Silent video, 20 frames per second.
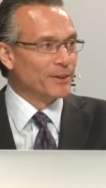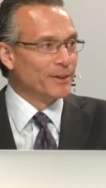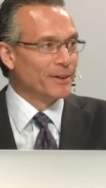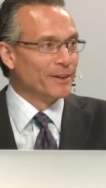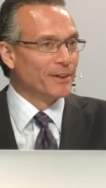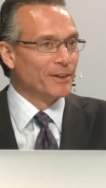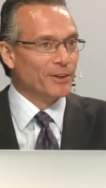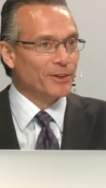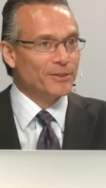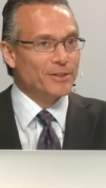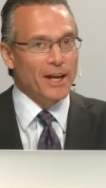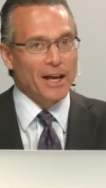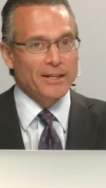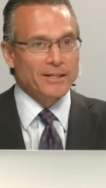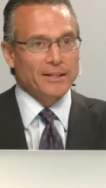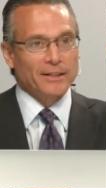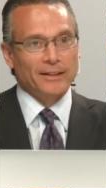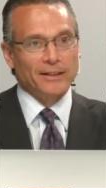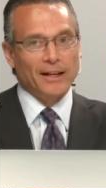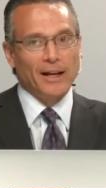Mm -hmm.
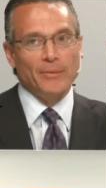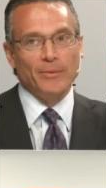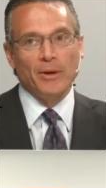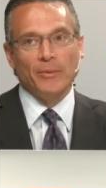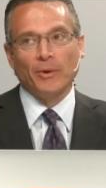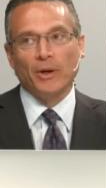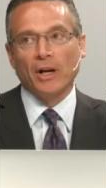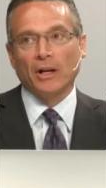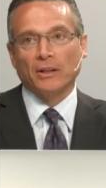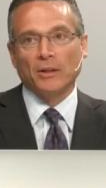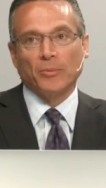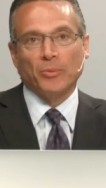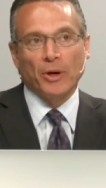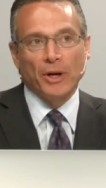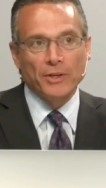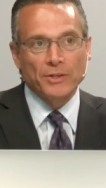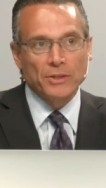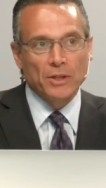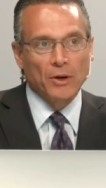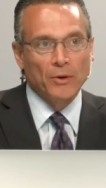Right. Yes. IBM will cut the
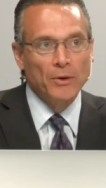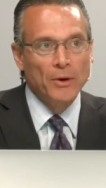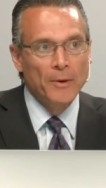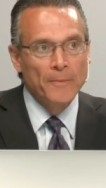price. So